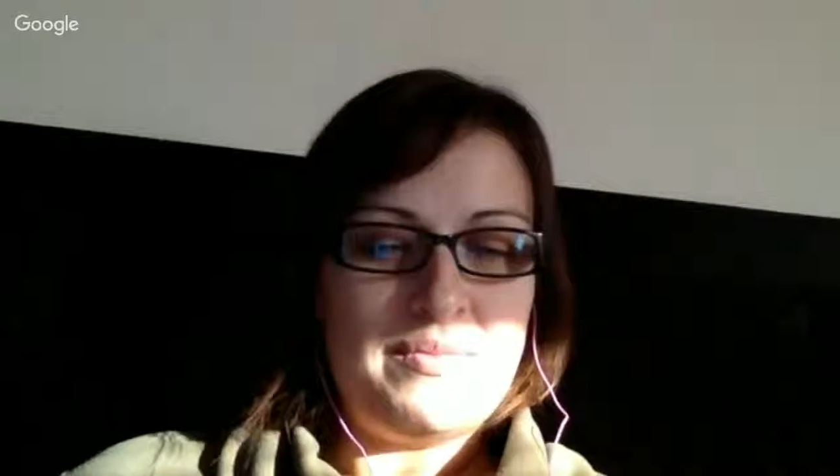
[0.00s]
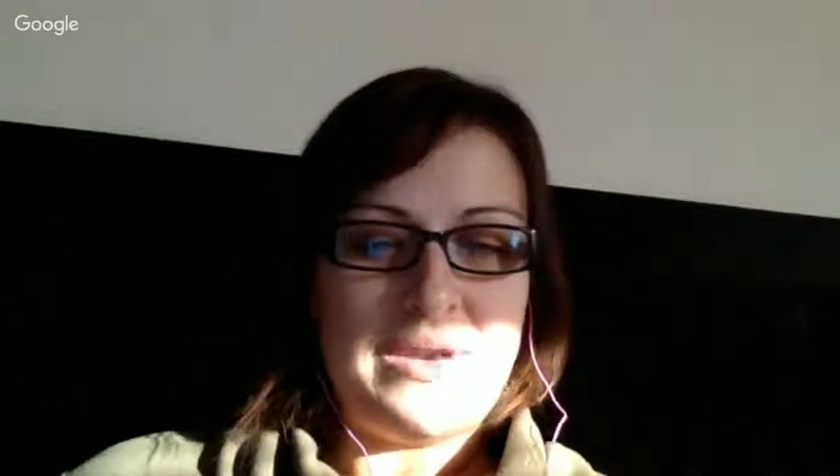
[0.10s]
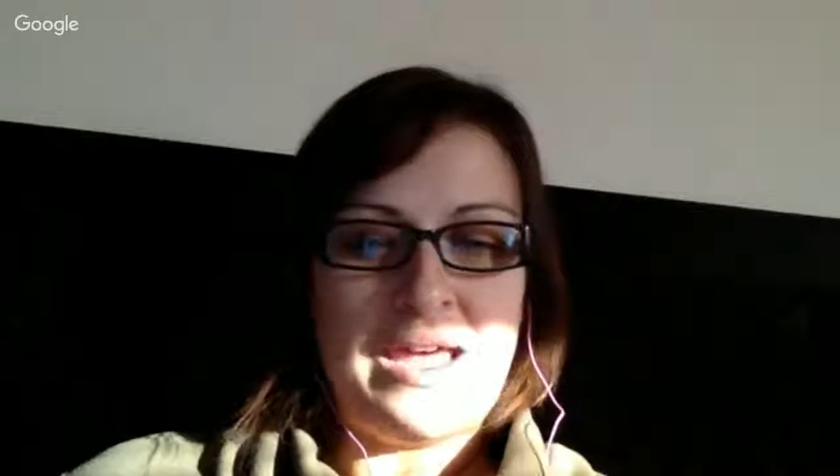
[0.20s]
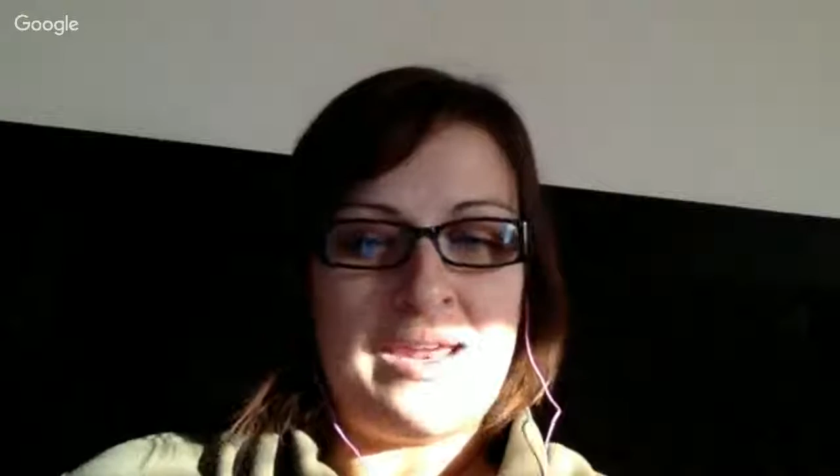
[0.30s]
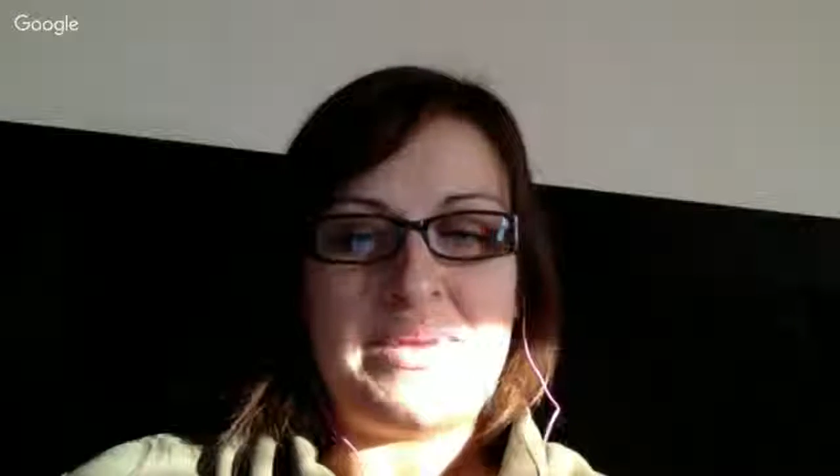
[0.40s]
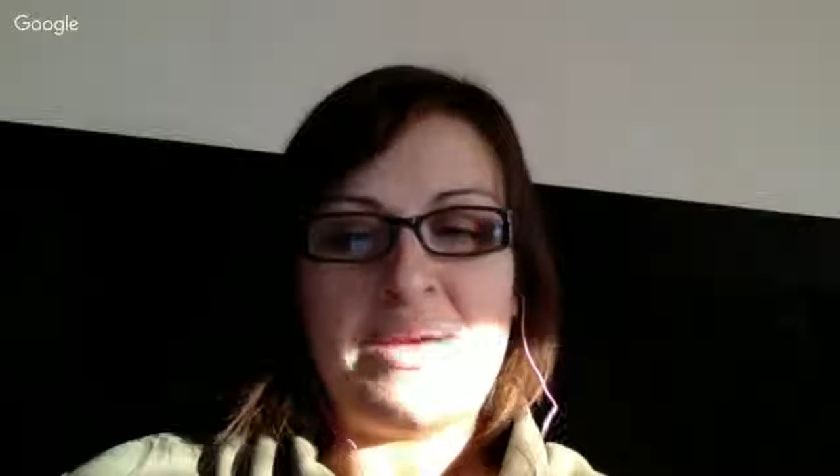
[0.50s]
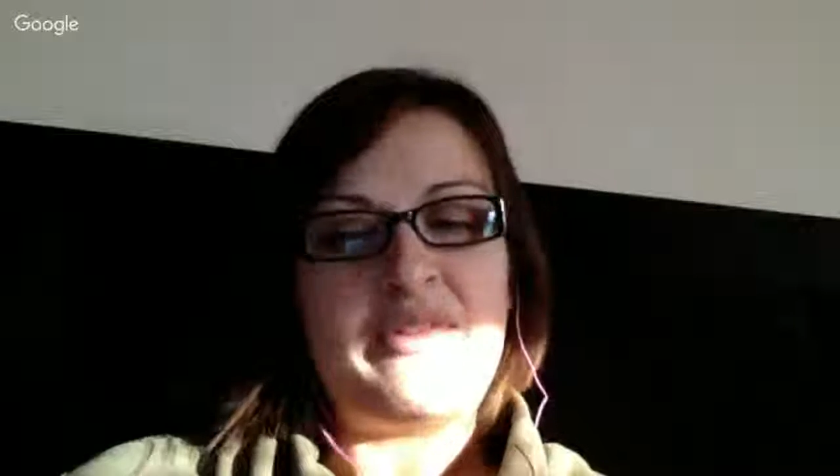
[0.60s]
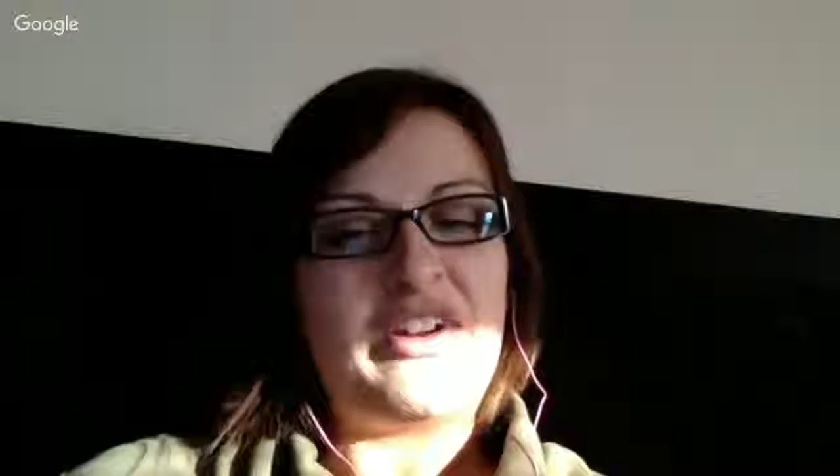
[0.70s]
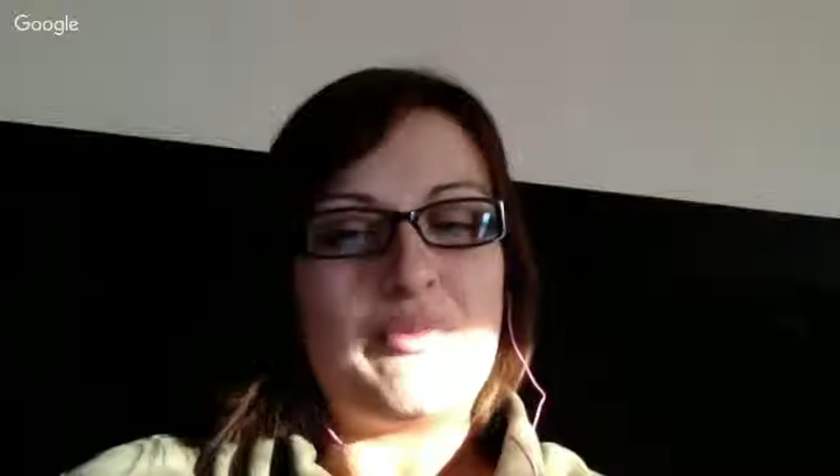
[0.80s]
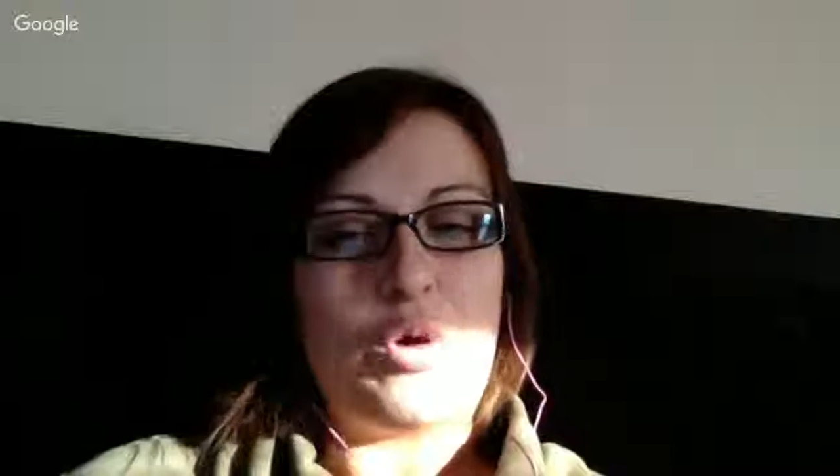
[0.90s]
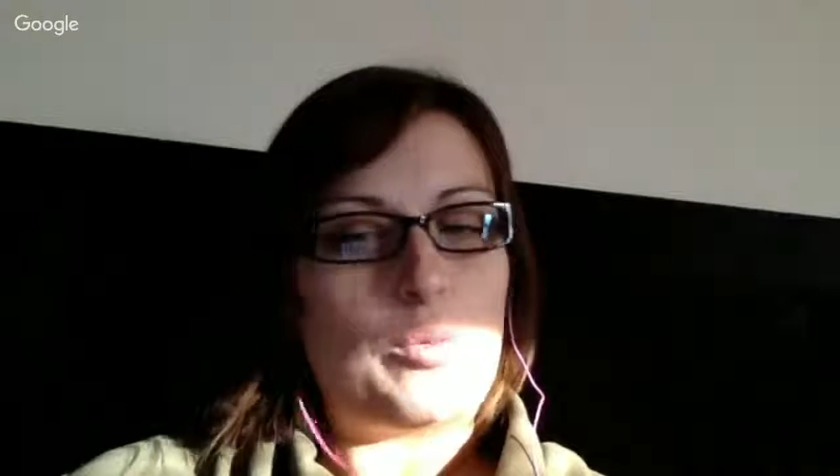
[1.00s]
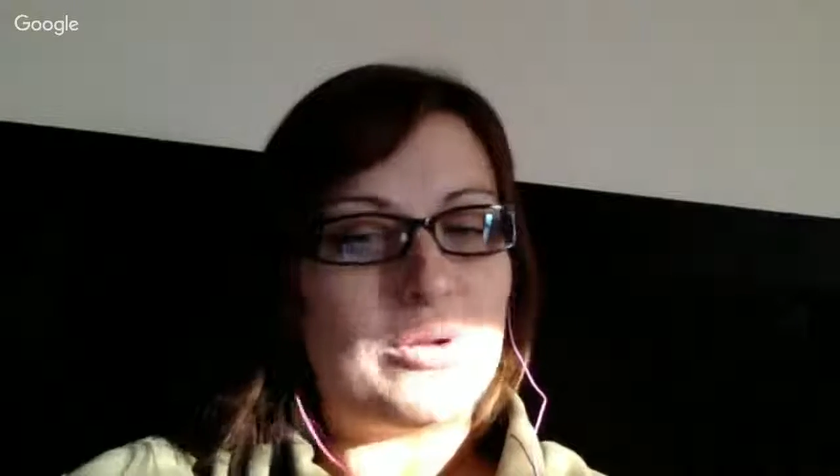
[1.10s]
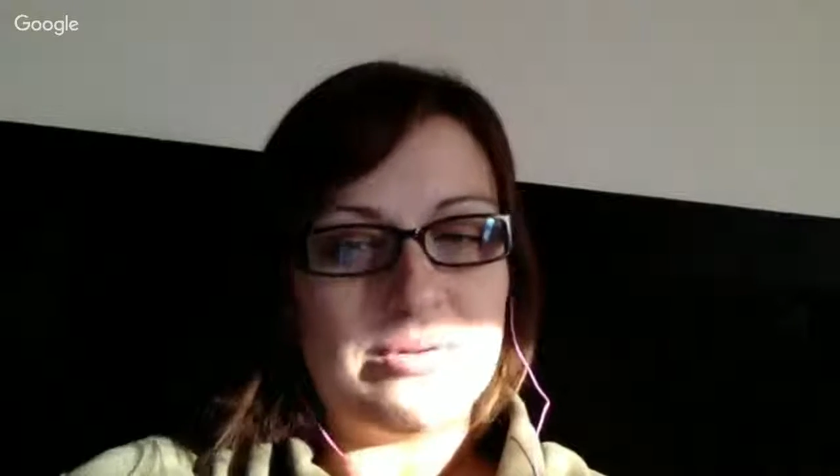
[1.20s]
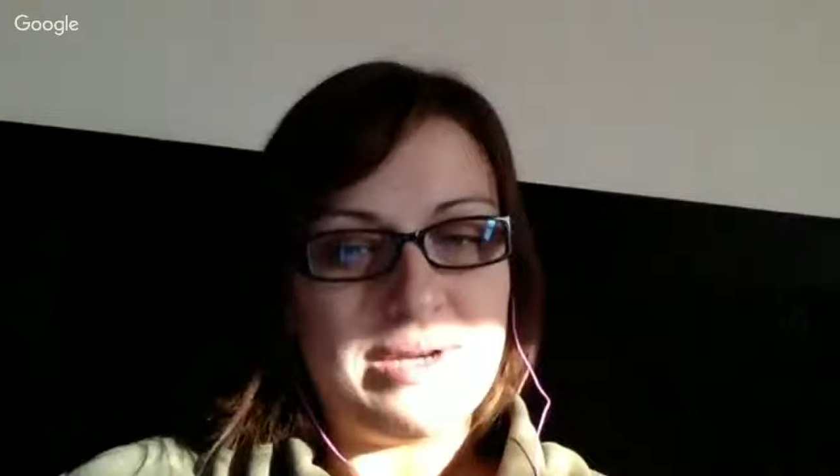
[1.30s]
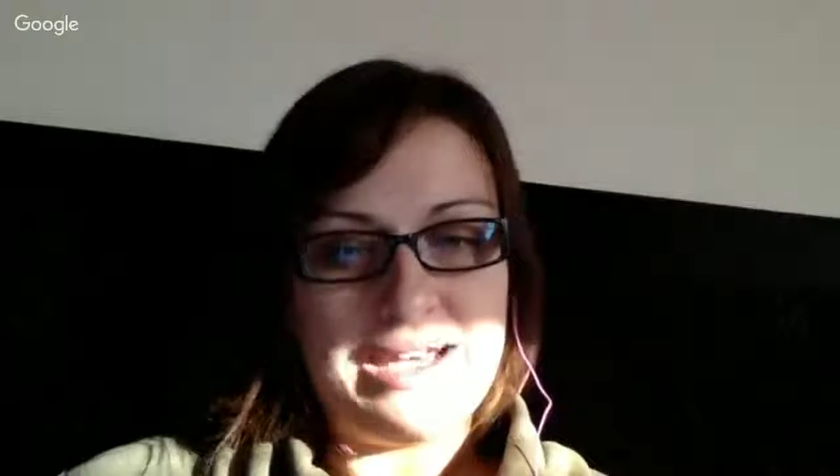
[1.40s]
not very
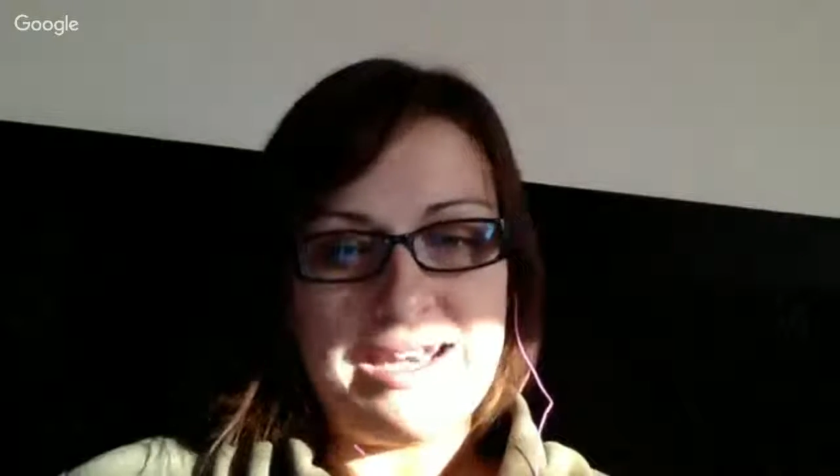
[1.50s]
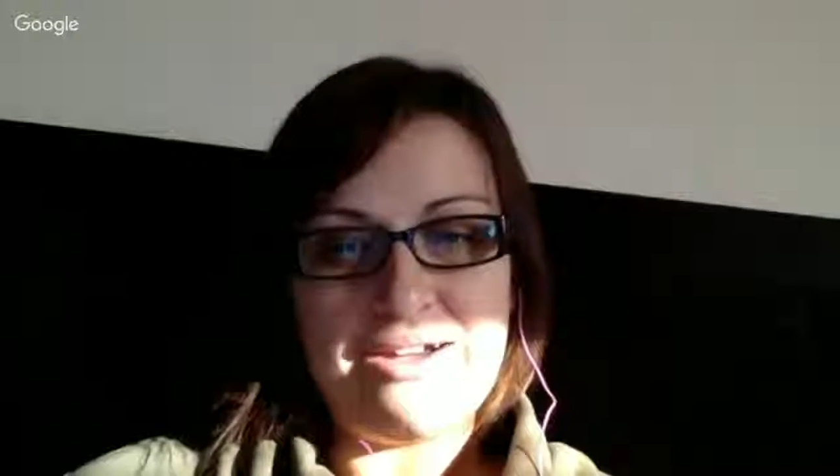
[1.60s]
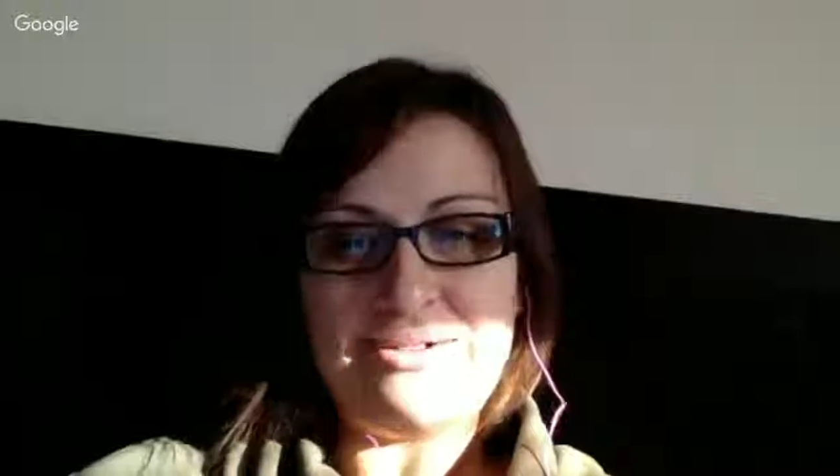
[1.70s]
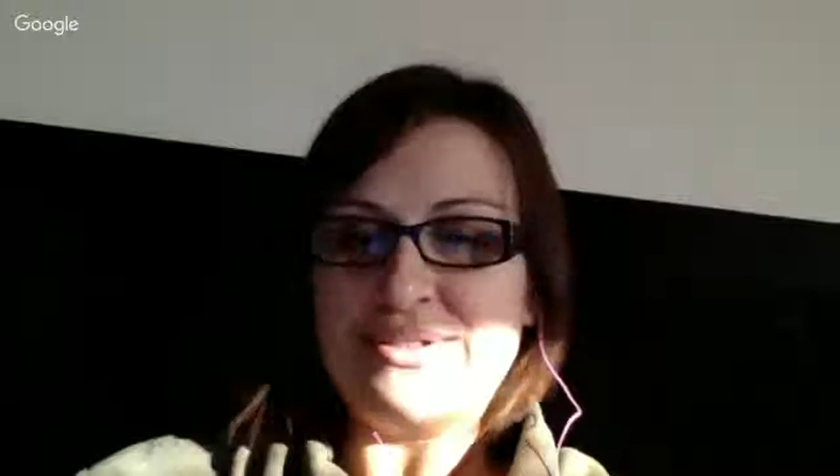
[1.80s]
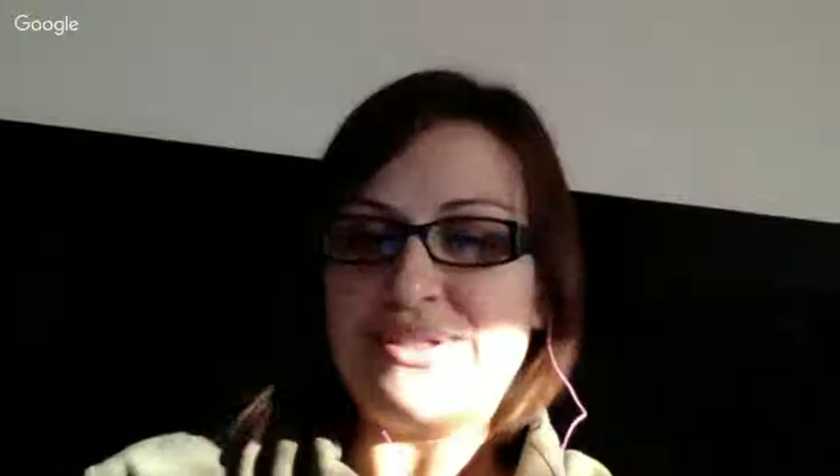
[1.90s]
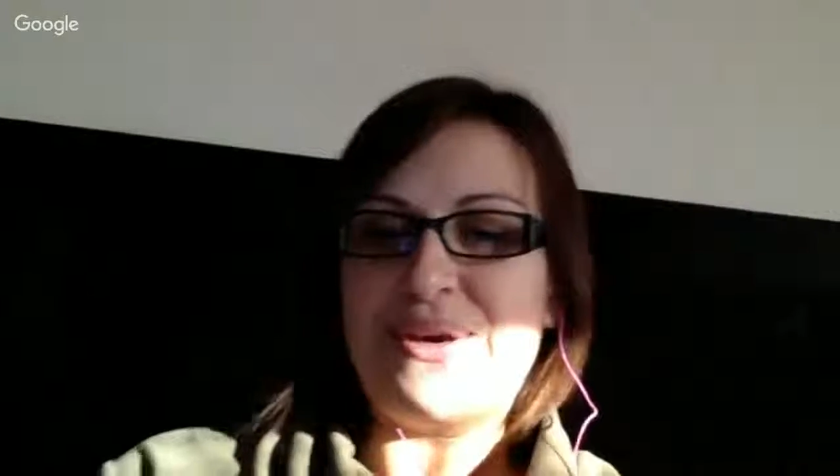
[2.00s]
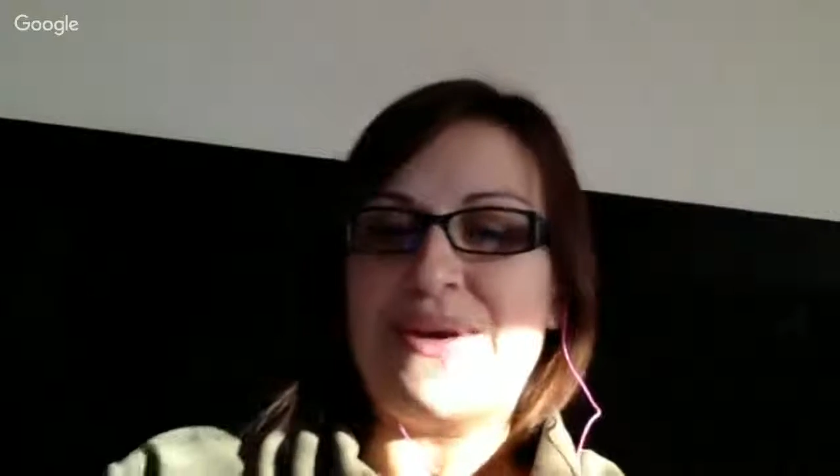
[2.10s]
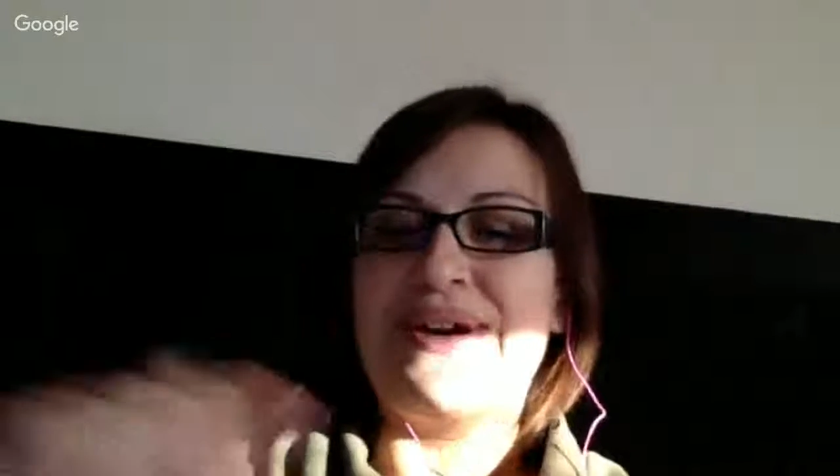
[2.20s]
mobile right now. So.